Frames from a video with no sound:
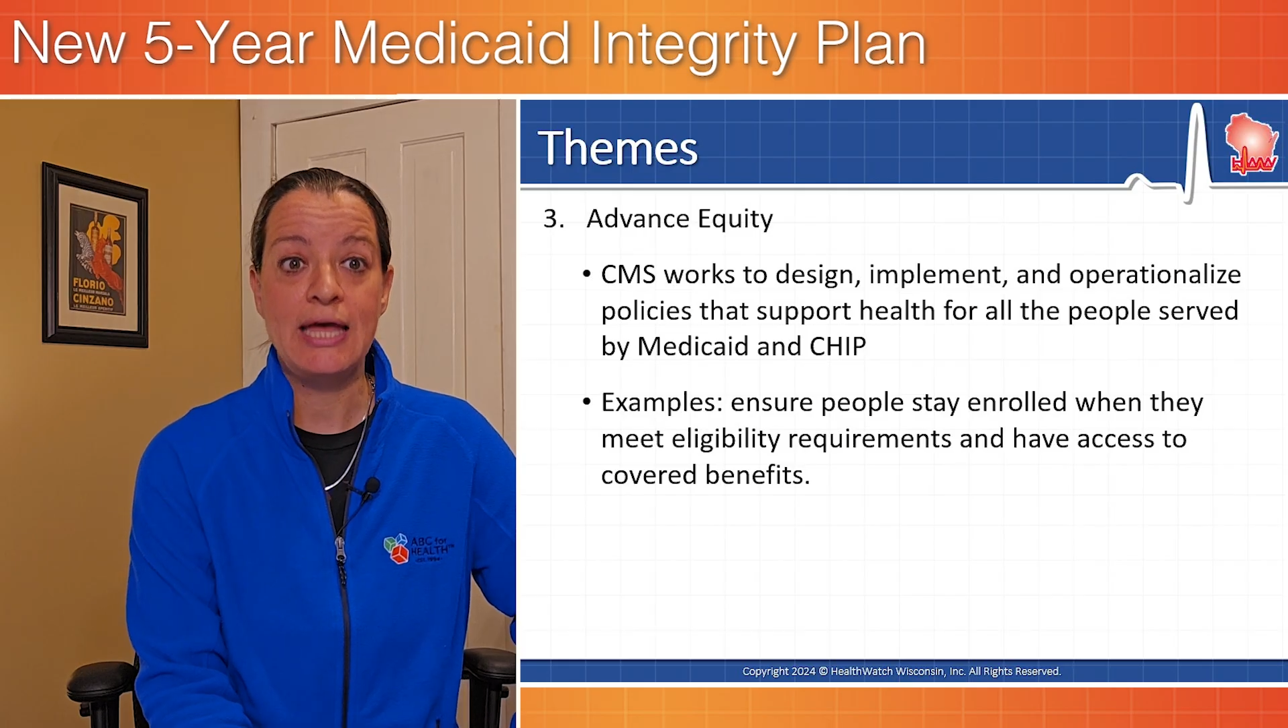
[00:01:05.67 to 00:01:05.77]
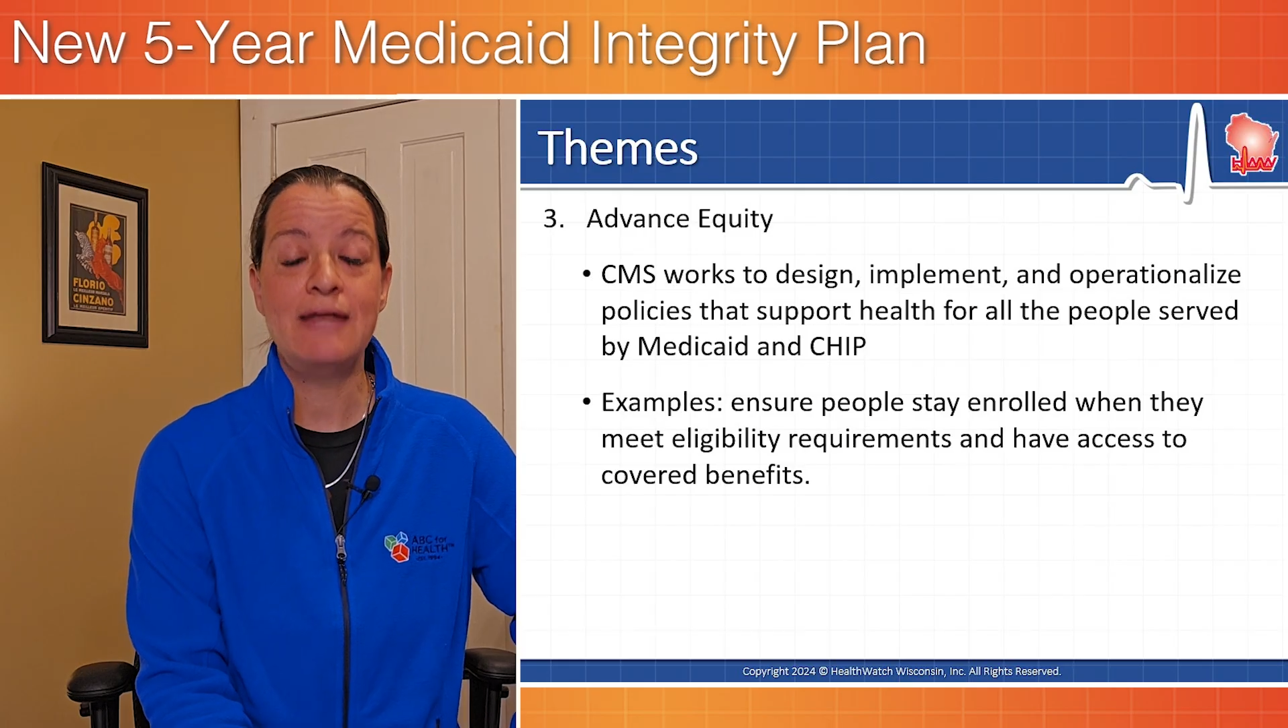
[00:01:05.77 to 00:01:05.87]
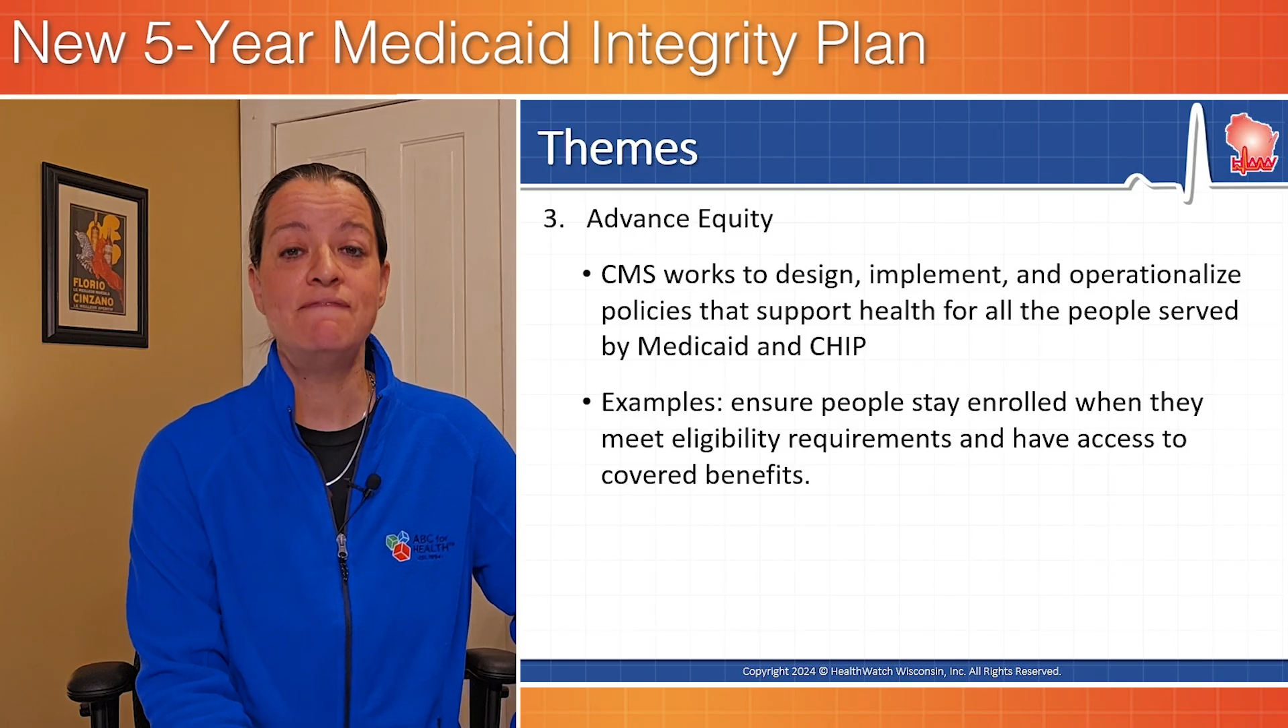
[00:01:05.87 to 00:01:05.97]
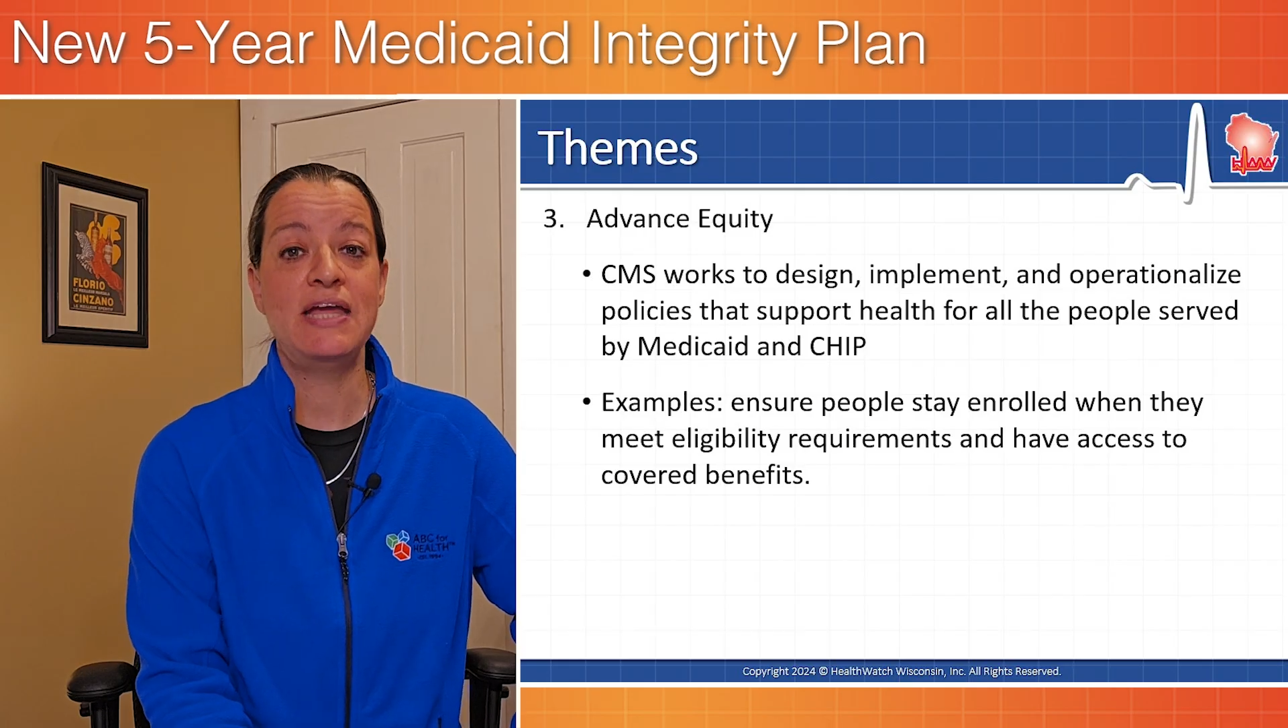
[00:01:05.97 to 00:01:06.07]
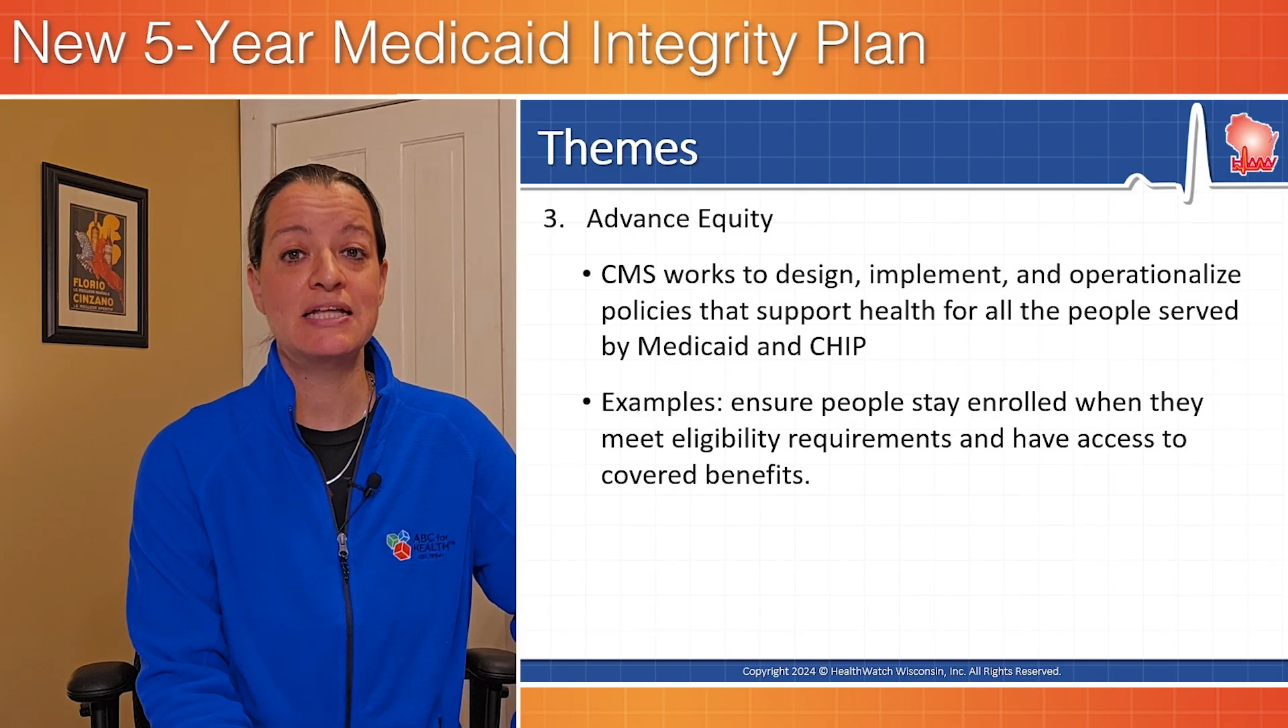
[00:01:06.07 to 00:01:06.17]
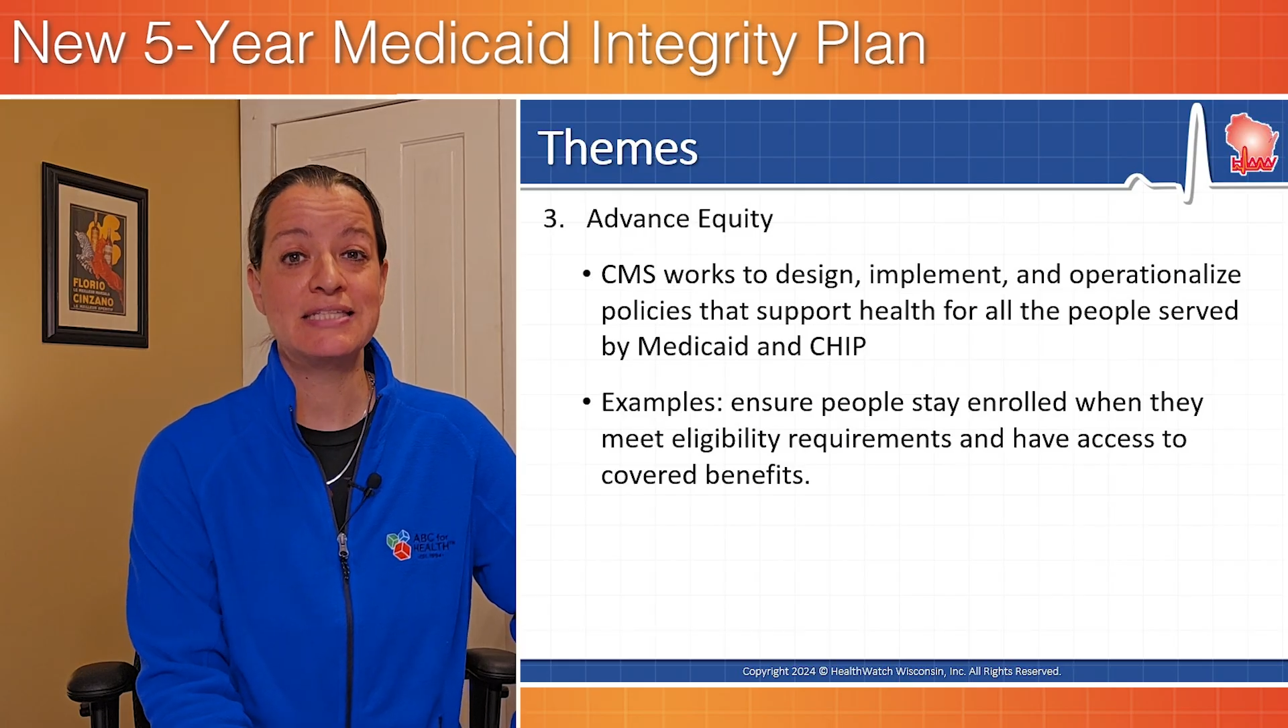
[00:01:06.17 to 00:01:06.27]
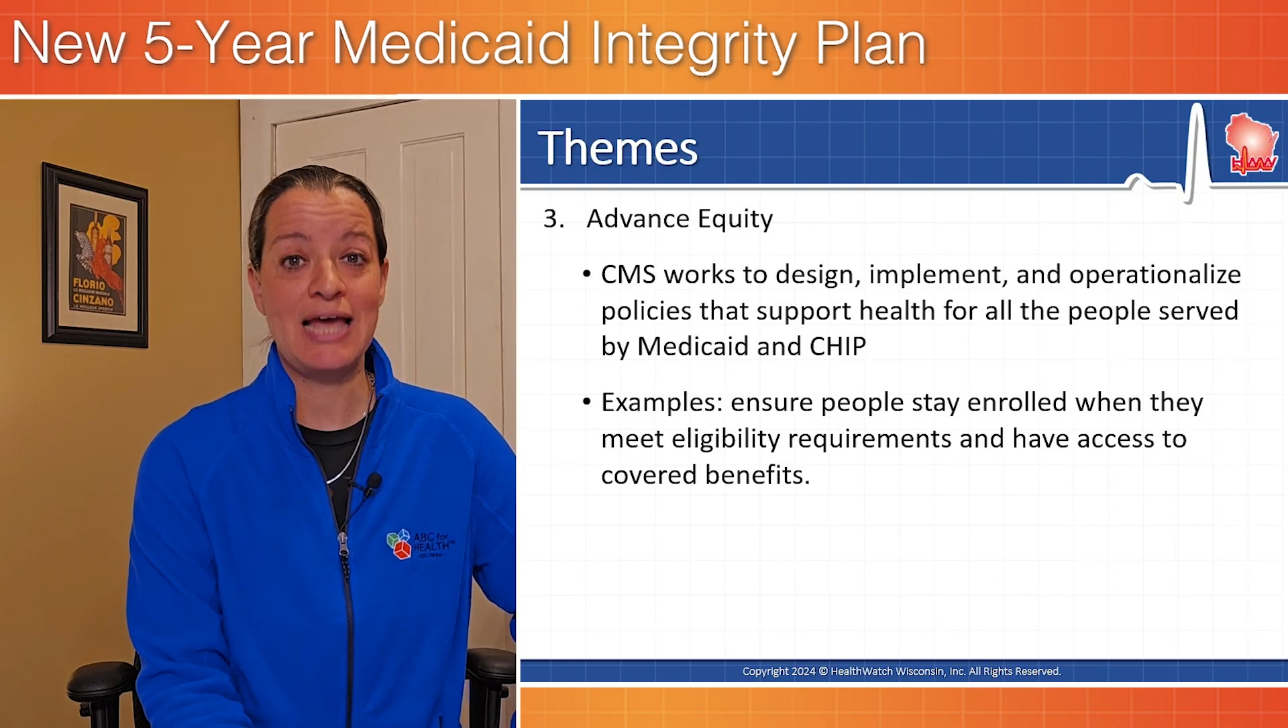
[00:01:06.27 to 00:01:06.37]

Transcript: advance